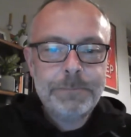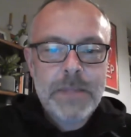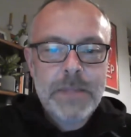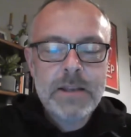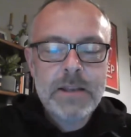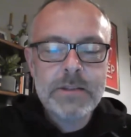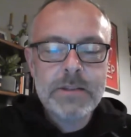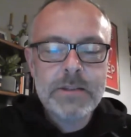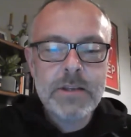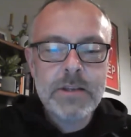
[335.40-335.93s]

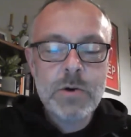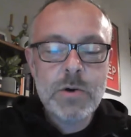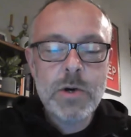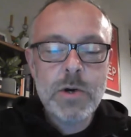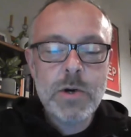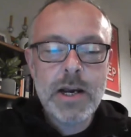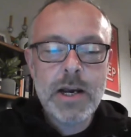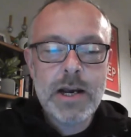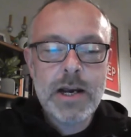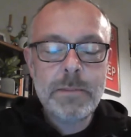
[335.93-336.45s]

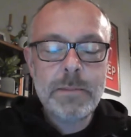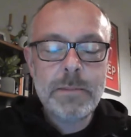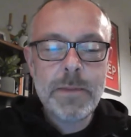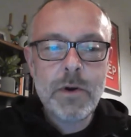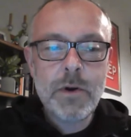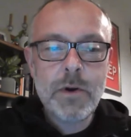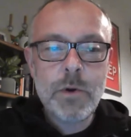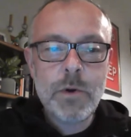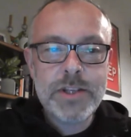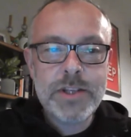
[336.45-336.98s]
So
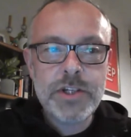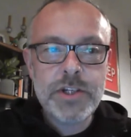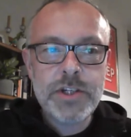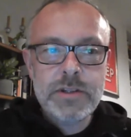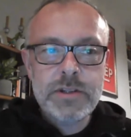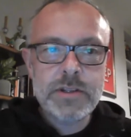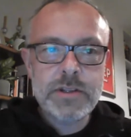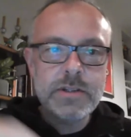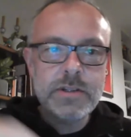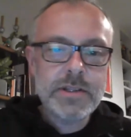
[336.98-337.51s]

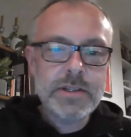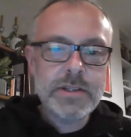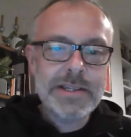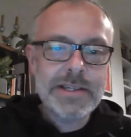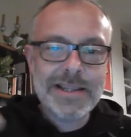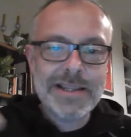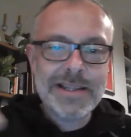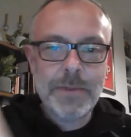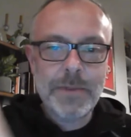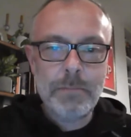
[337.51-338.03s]
questions,
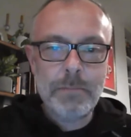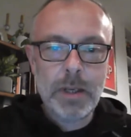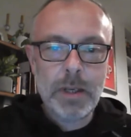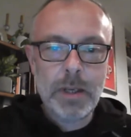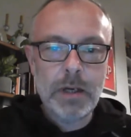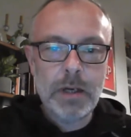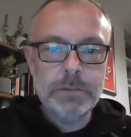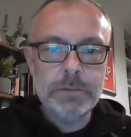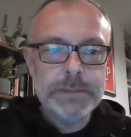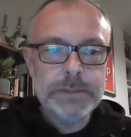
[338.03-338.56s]
stick them in
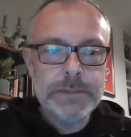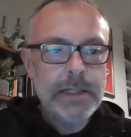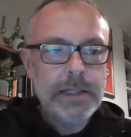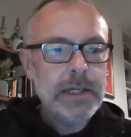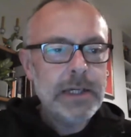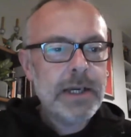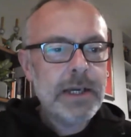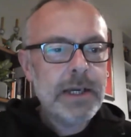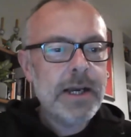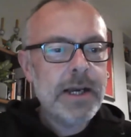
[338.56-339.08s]
below.
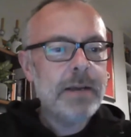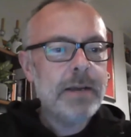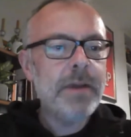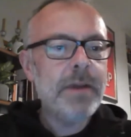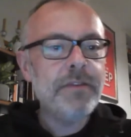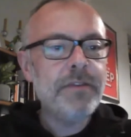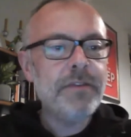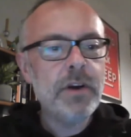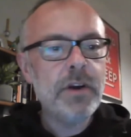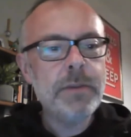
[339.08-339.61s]

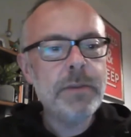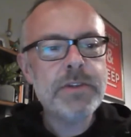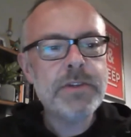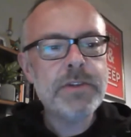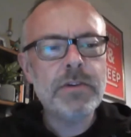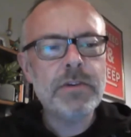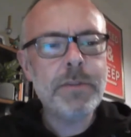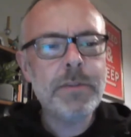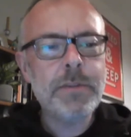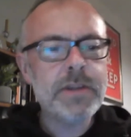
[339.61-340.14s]
If you're going to be
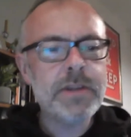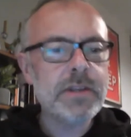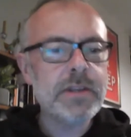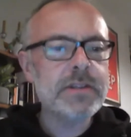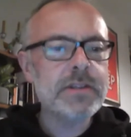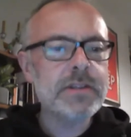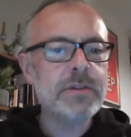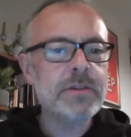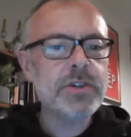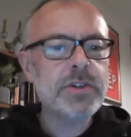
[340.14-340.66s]
talking about us on
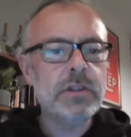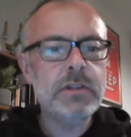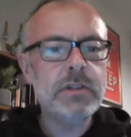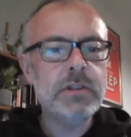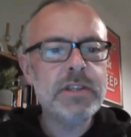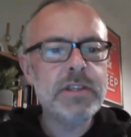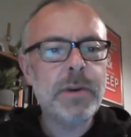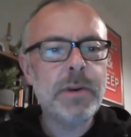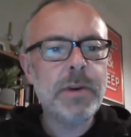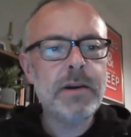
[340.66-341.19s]
social,
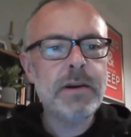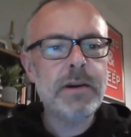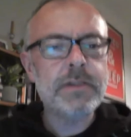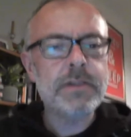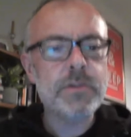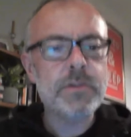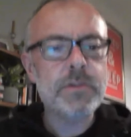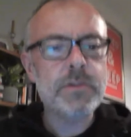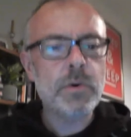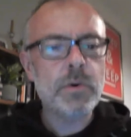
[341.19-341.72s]
this apparently
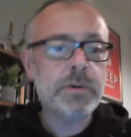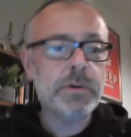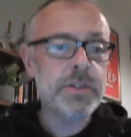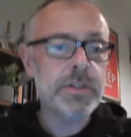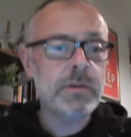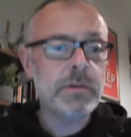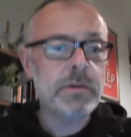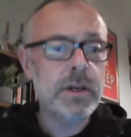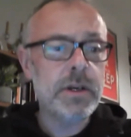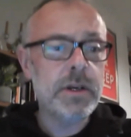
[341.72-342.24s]
does work, which is
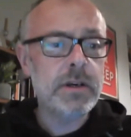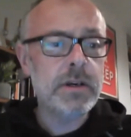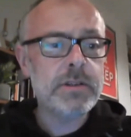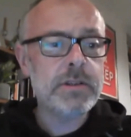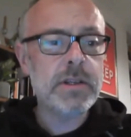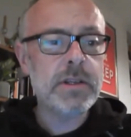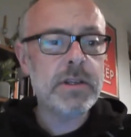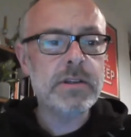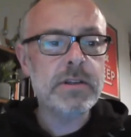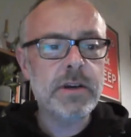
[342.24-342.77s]
quite nice.
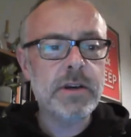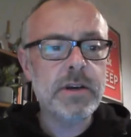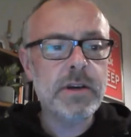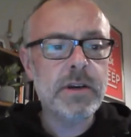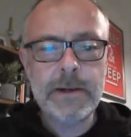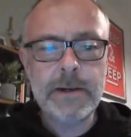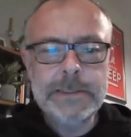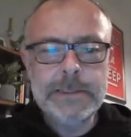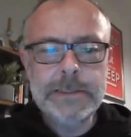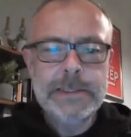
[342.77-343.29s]
That's okay
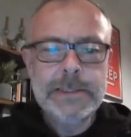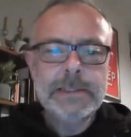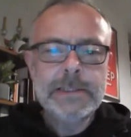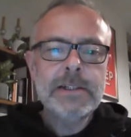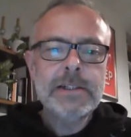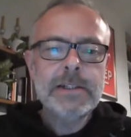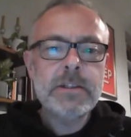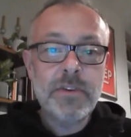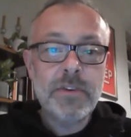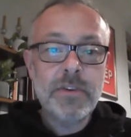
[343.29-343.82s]
there.
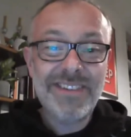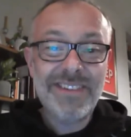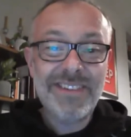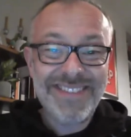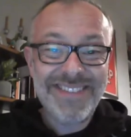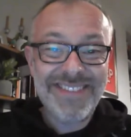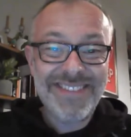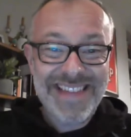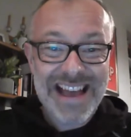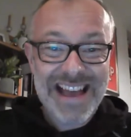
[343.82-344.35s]
So we've
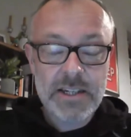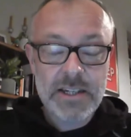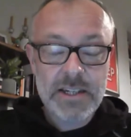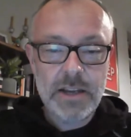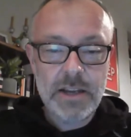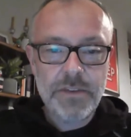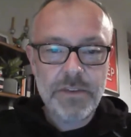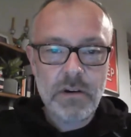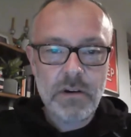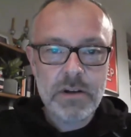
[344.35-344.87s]
got that
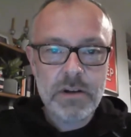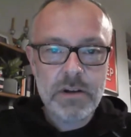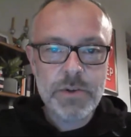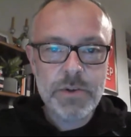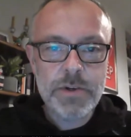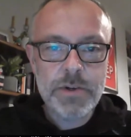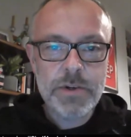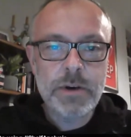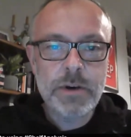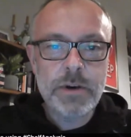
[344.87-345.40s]
if you're on
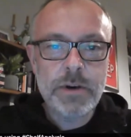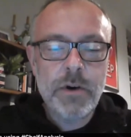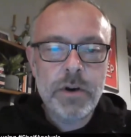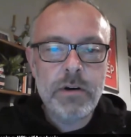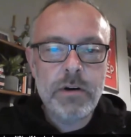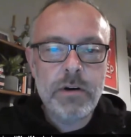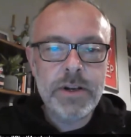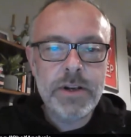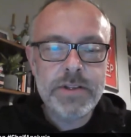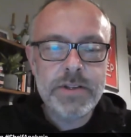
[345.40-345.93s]
Twitter or
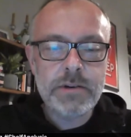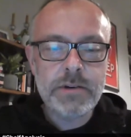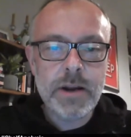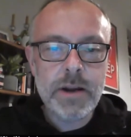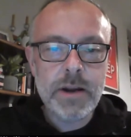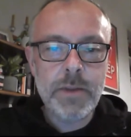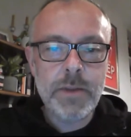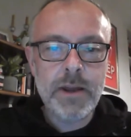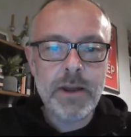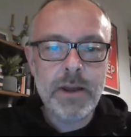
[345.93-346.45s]
you're on
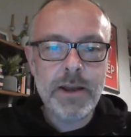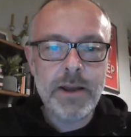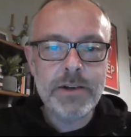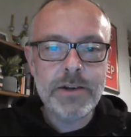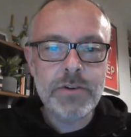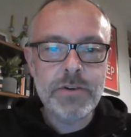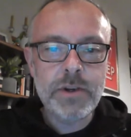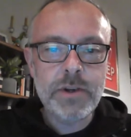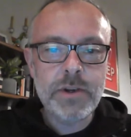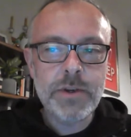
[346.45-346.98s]
Instagram and you're
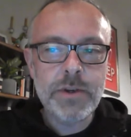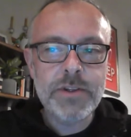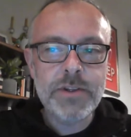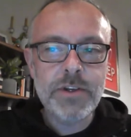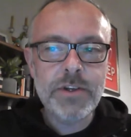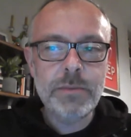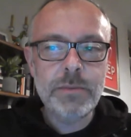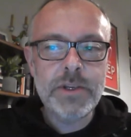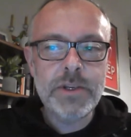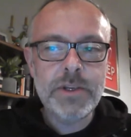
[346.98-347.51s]
talking about the
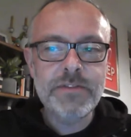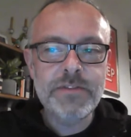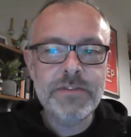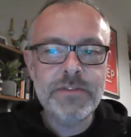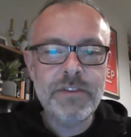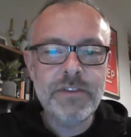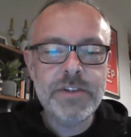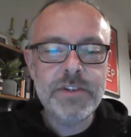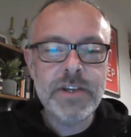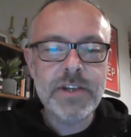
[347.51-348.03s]
show, please feel
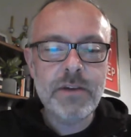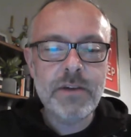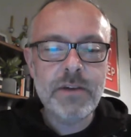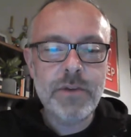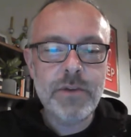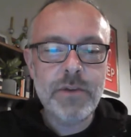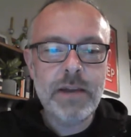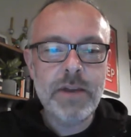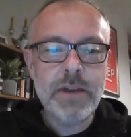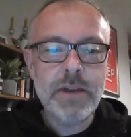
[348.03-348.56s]
free to take
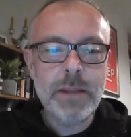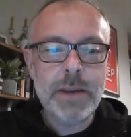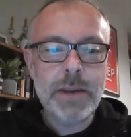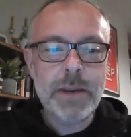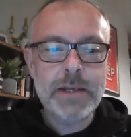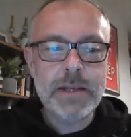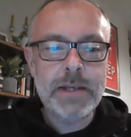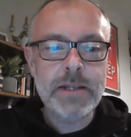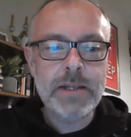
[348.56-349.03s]
really, really bad